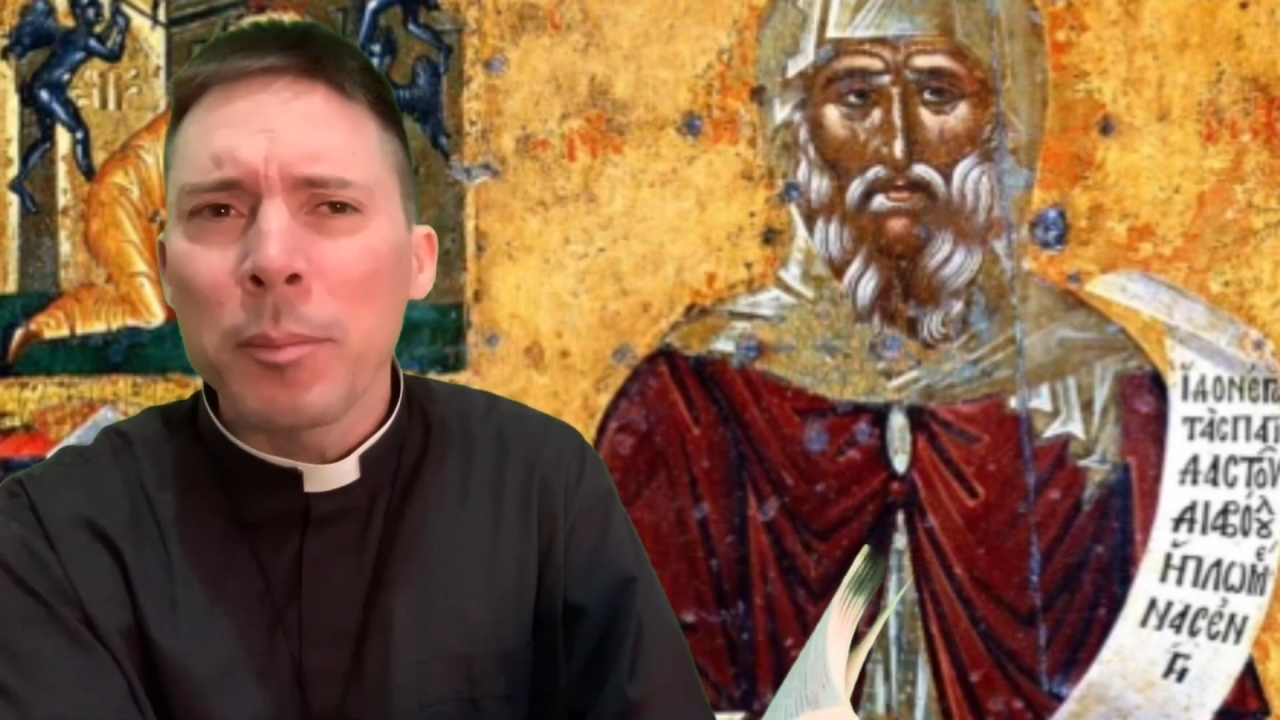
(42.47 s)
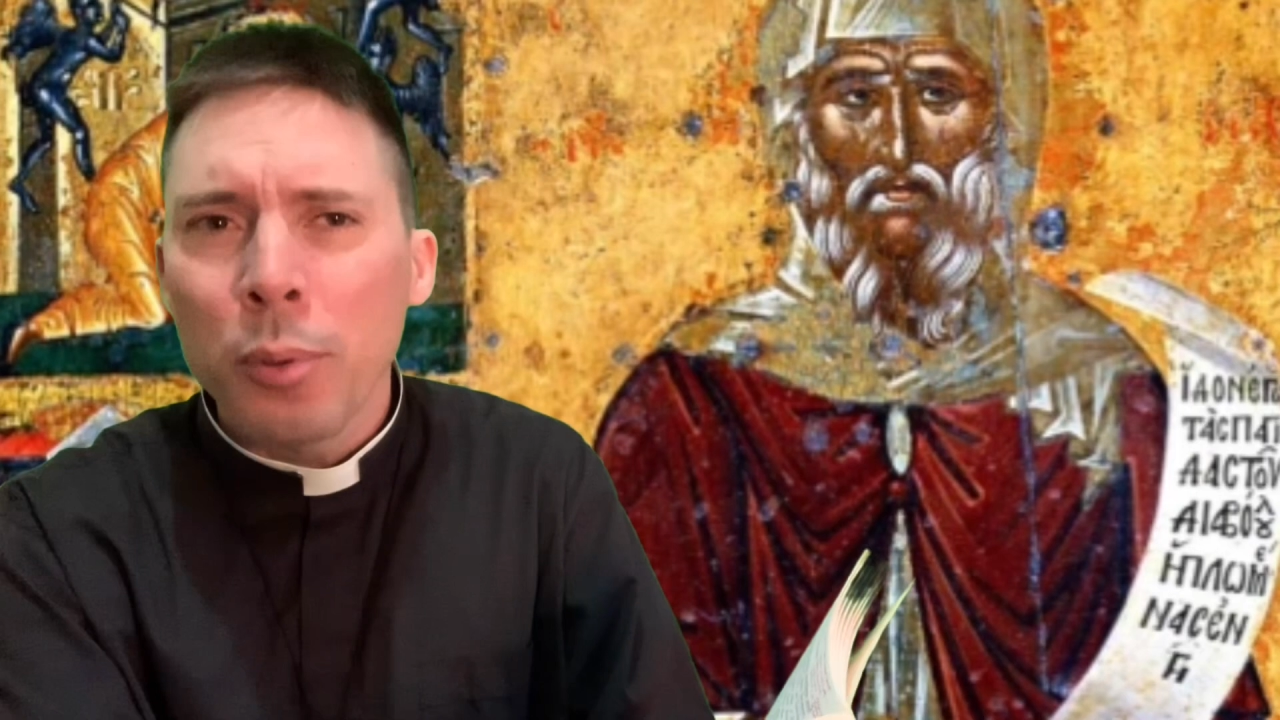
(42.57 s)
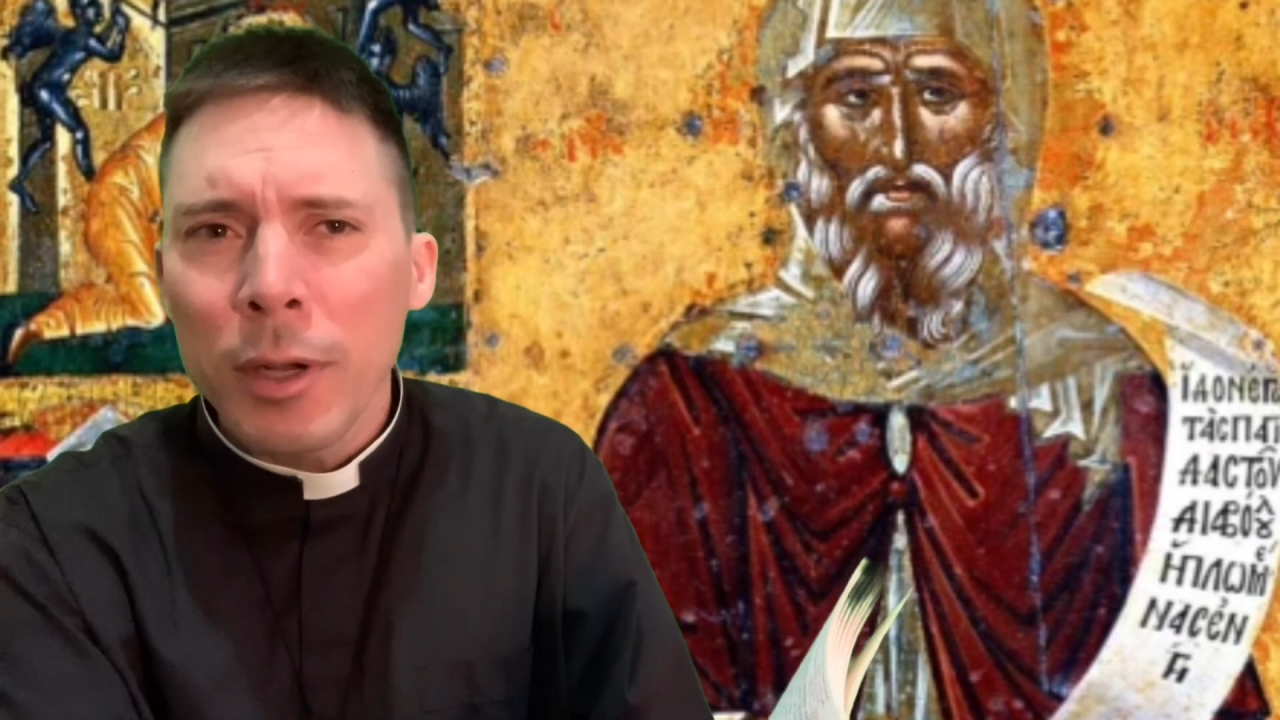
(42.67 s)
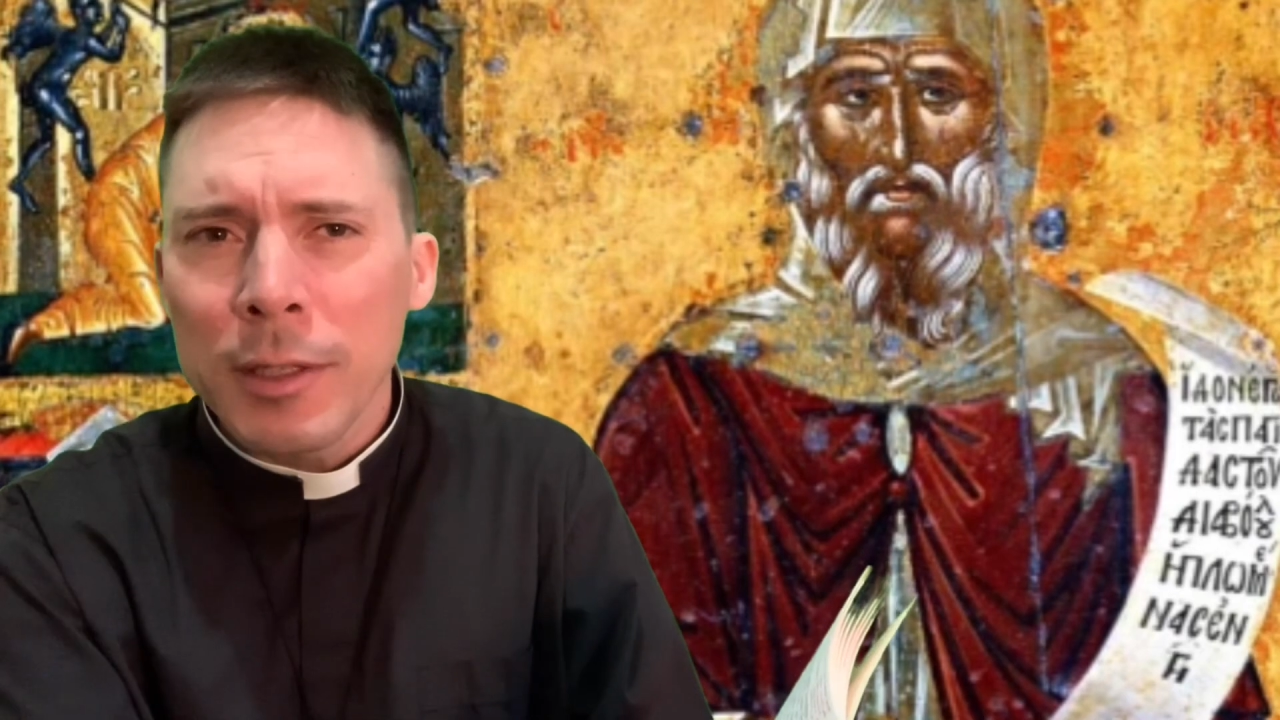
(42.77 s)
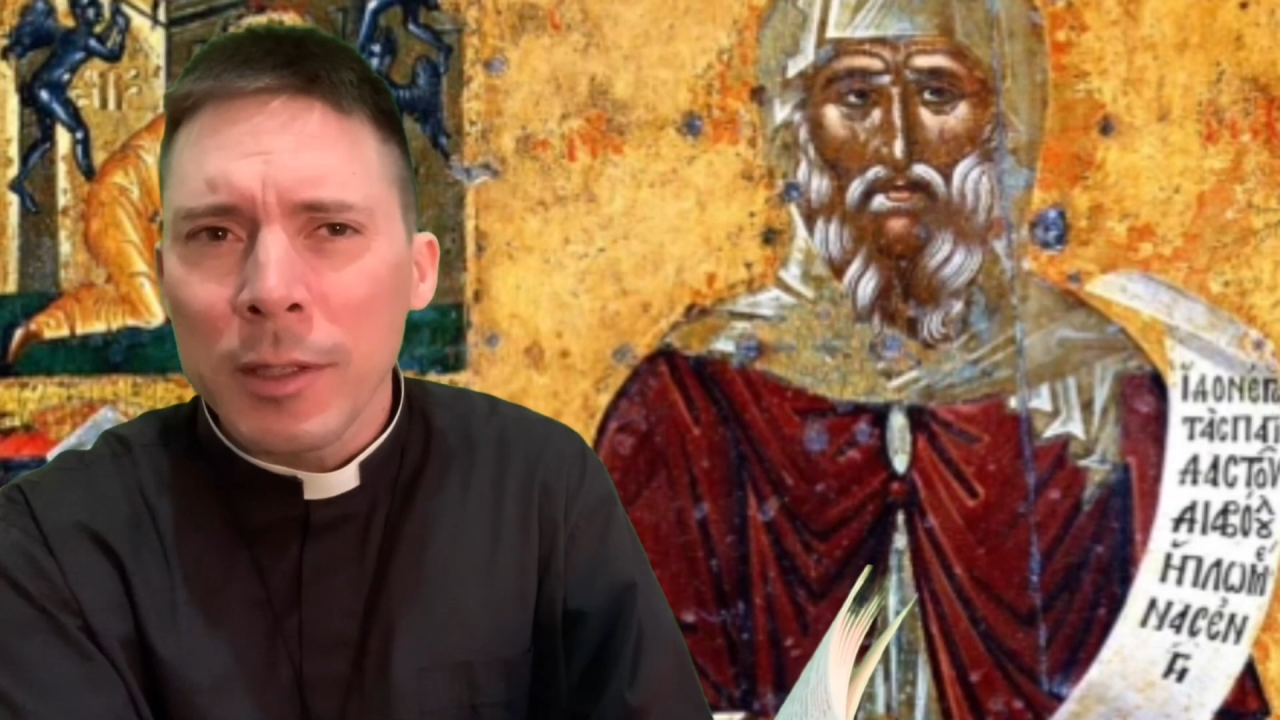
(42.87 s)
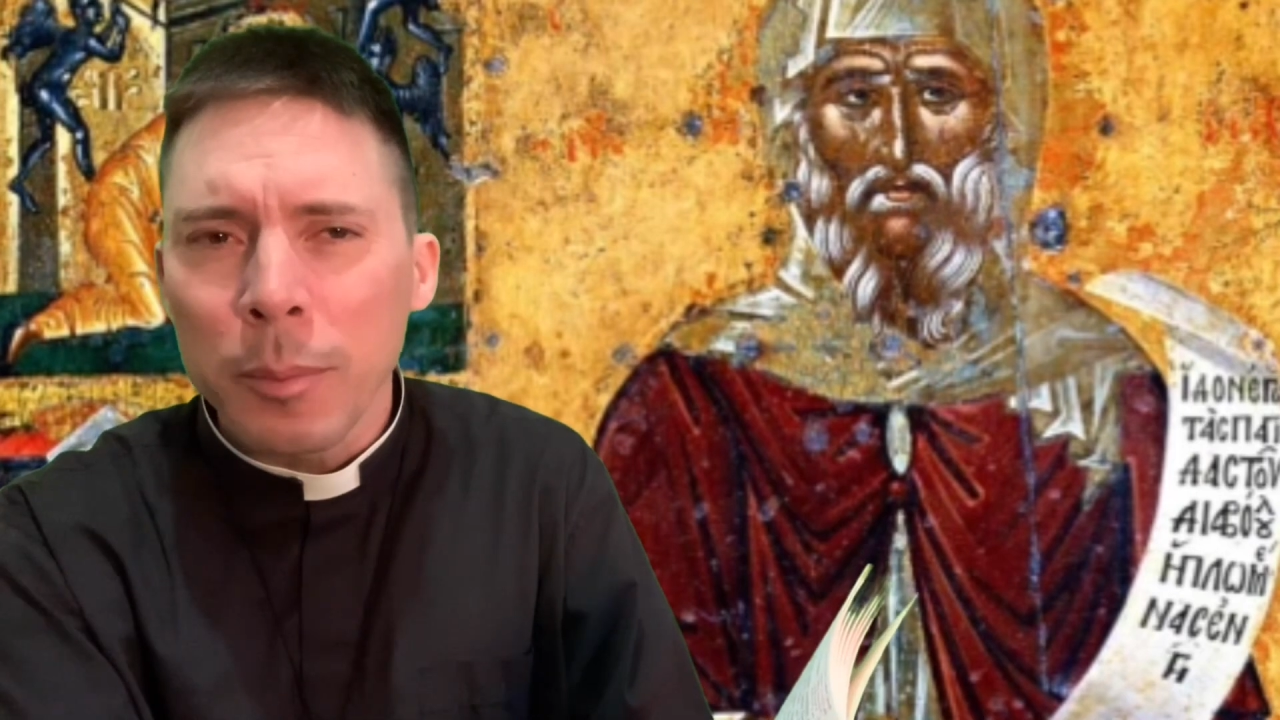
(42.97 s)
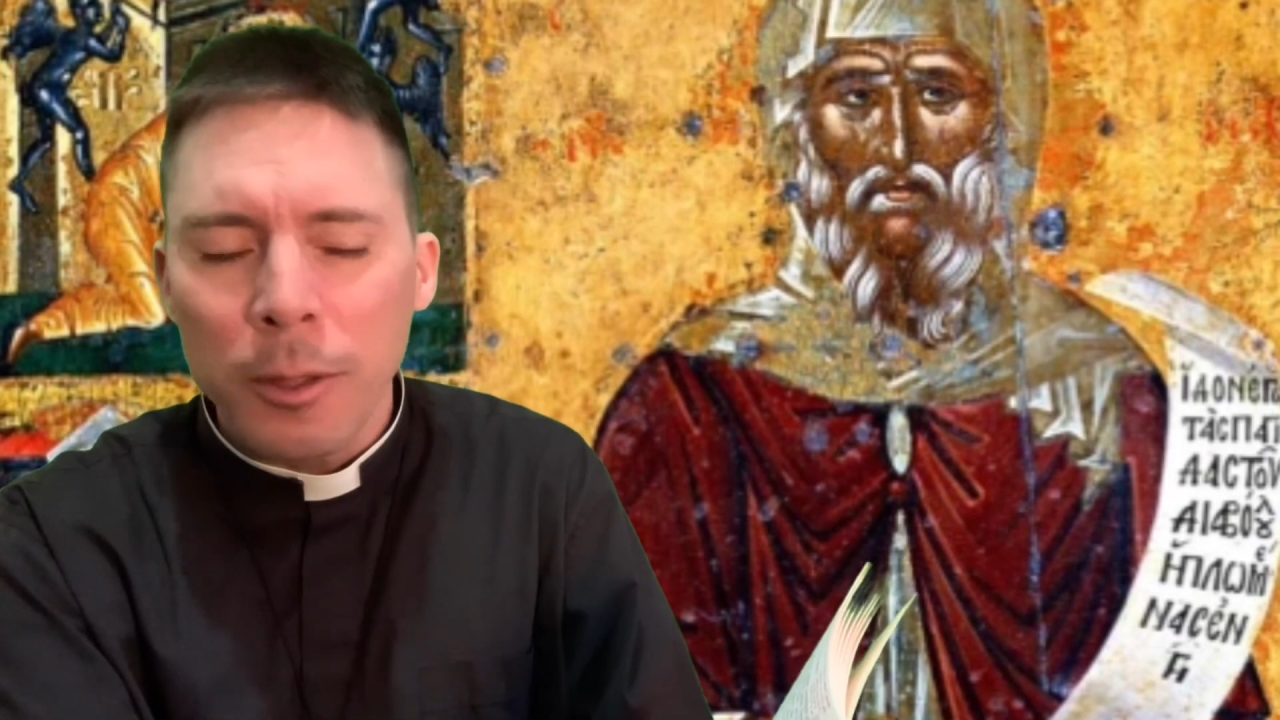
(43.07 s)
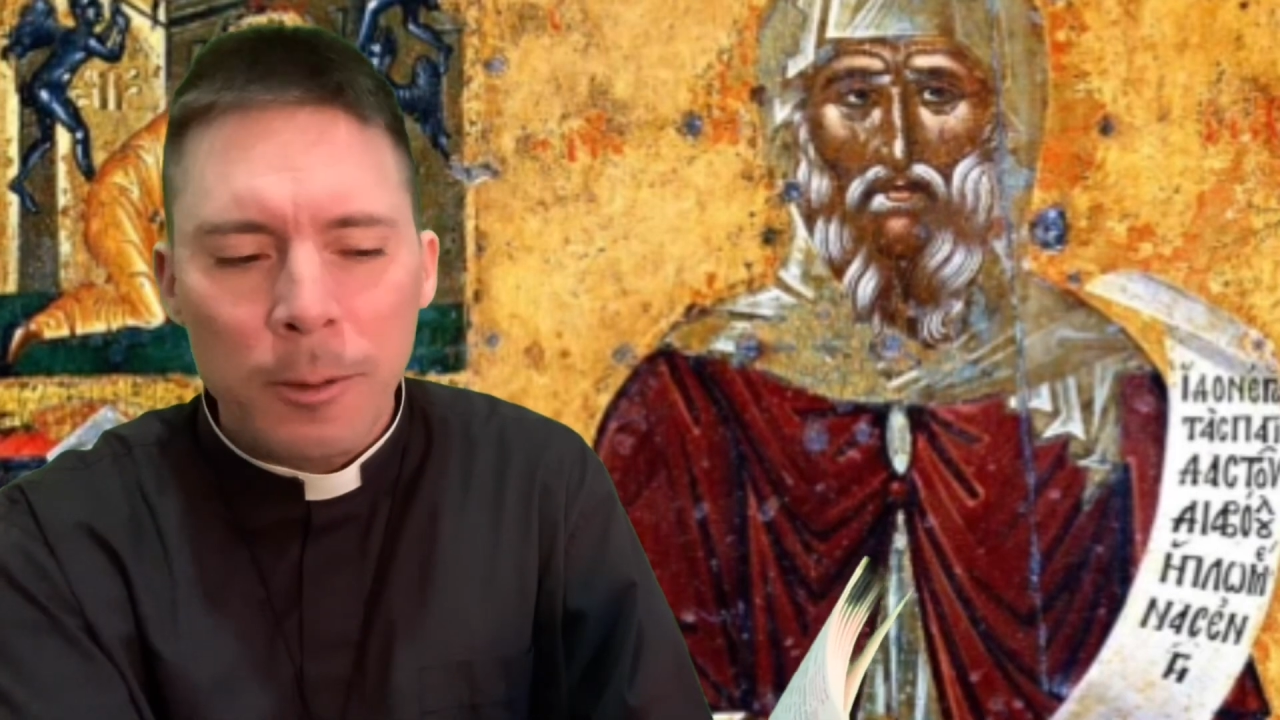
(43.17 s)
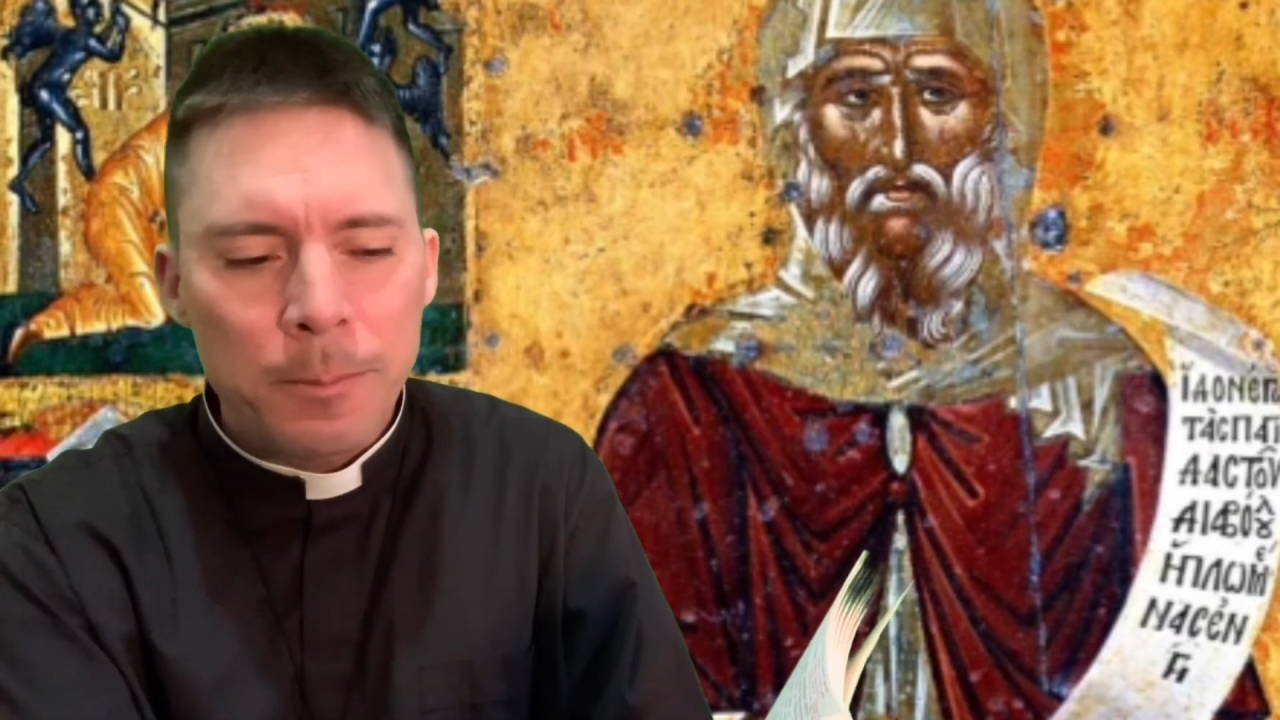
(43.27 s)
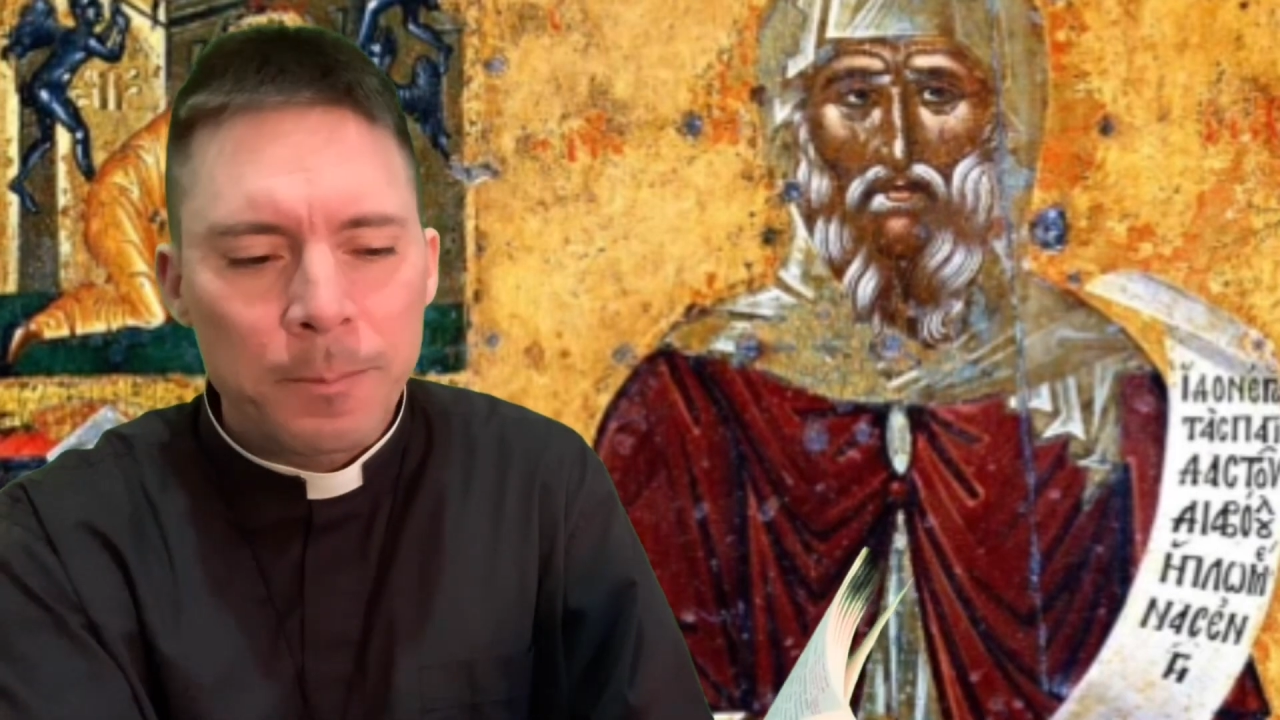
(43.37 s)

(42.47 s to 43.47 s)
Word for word: principle.